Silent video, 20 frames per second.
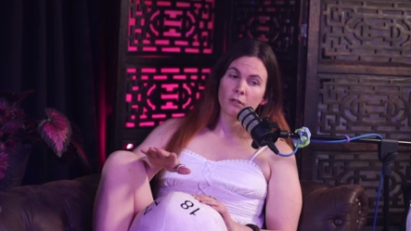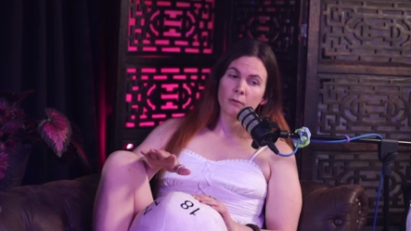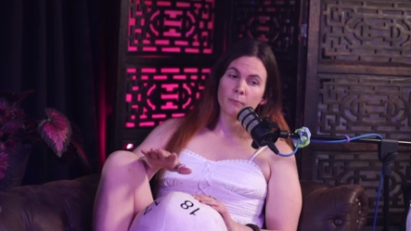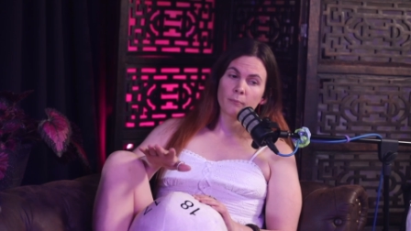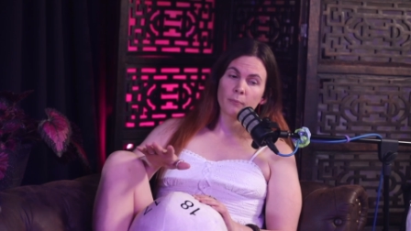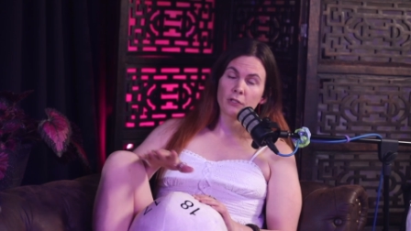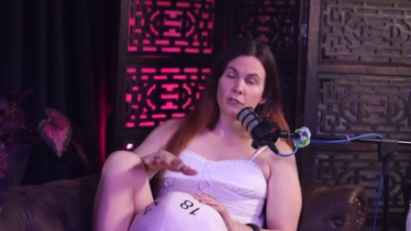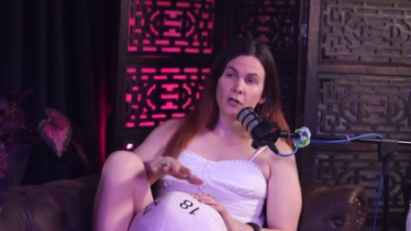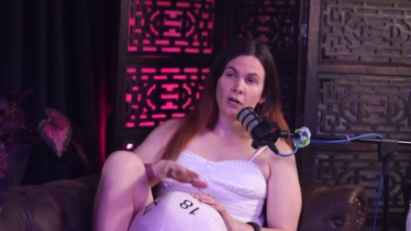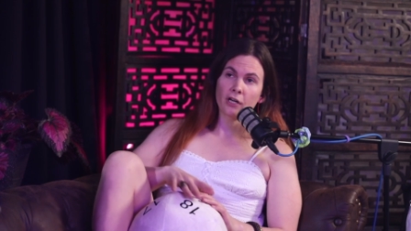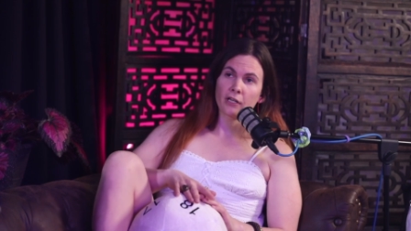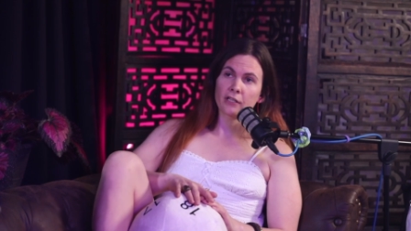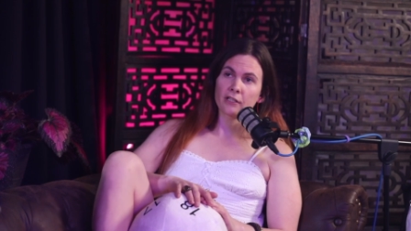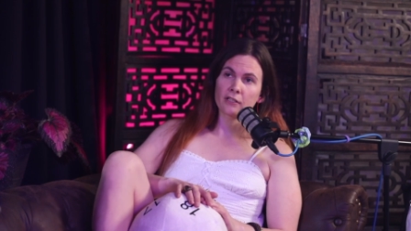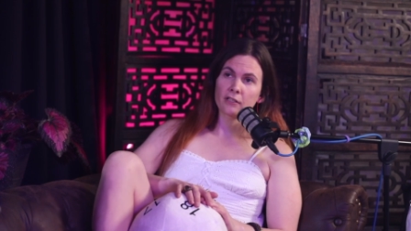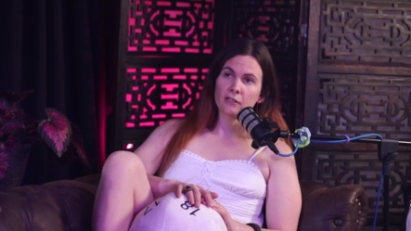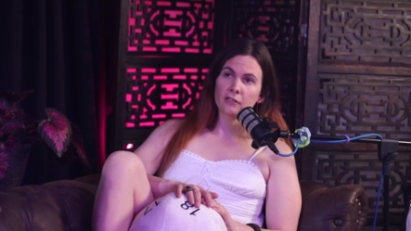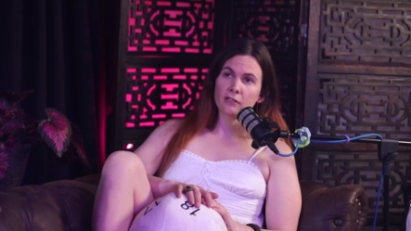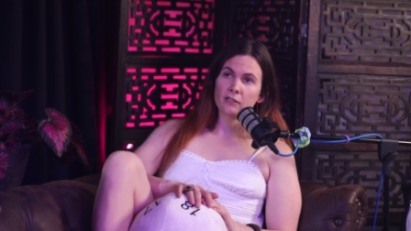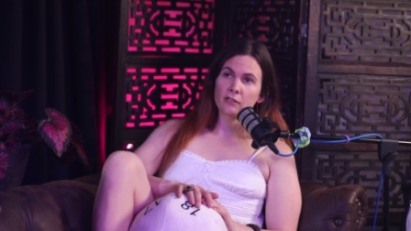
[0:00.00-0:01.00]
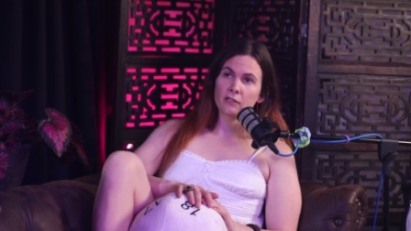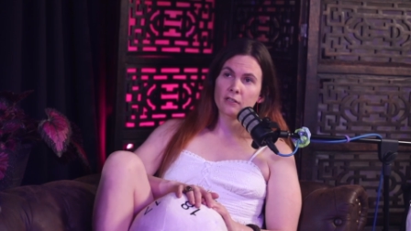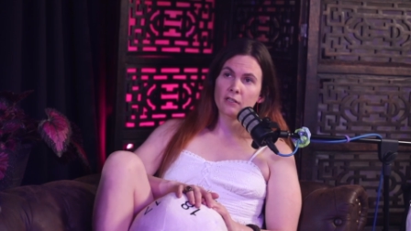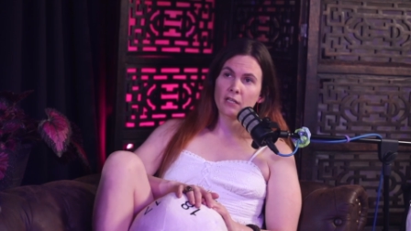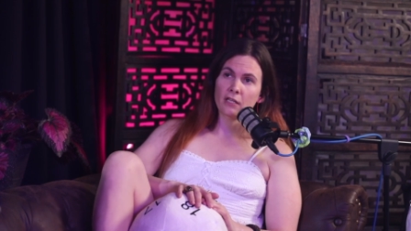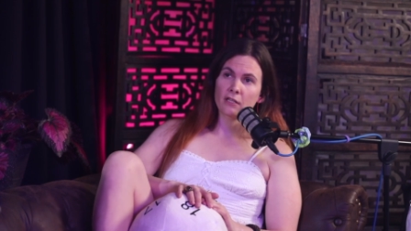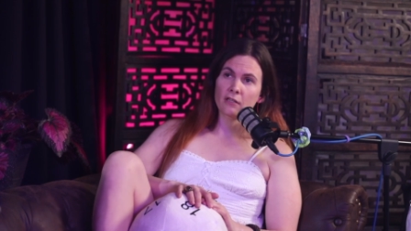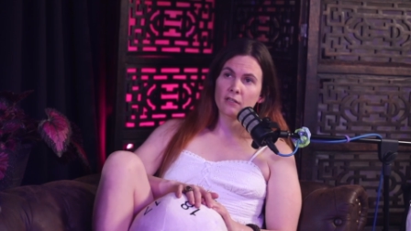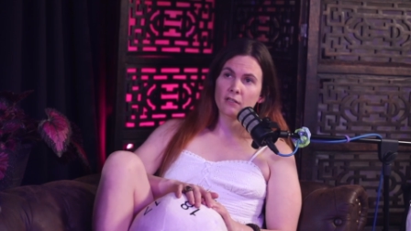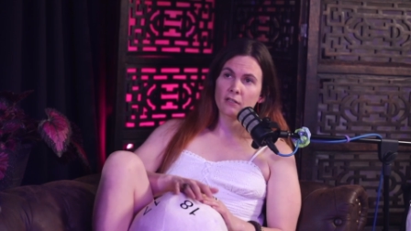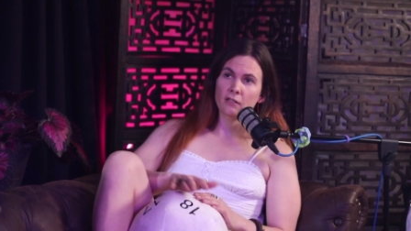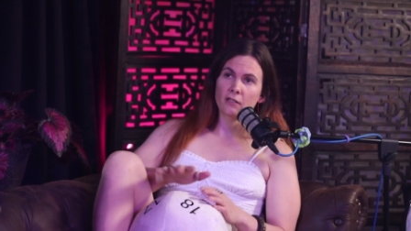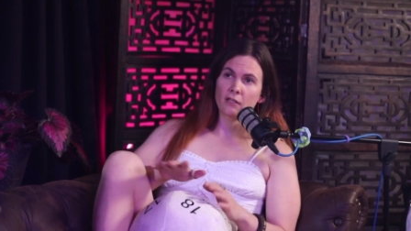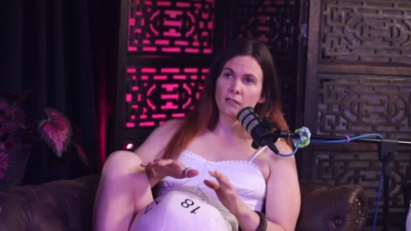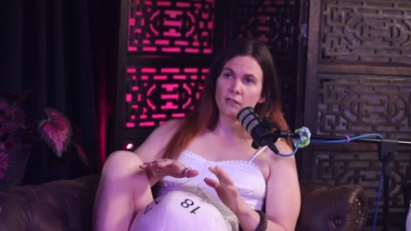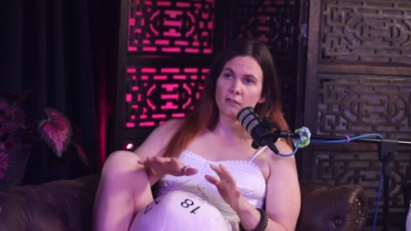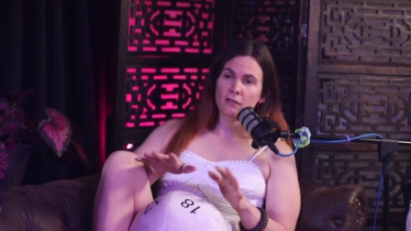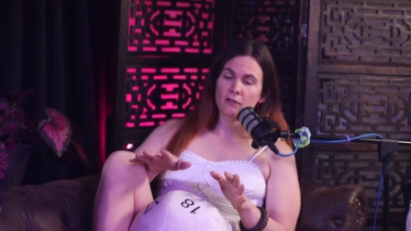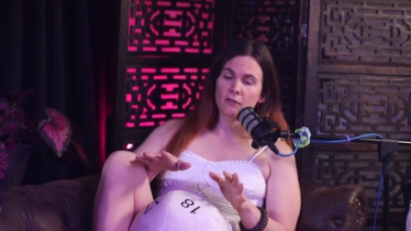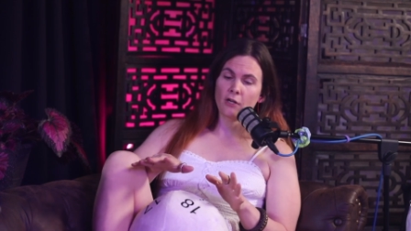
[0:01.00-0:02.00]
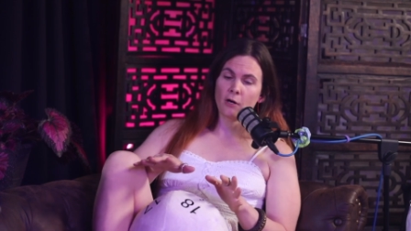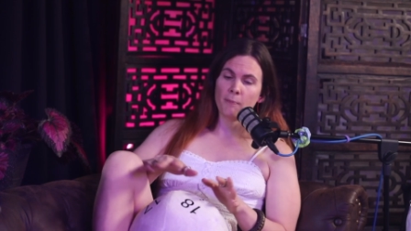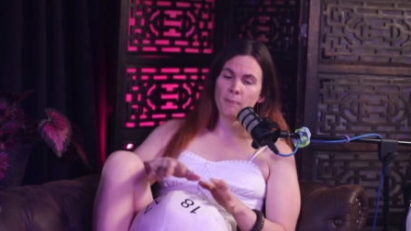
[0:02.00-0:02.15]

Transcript: but Target that their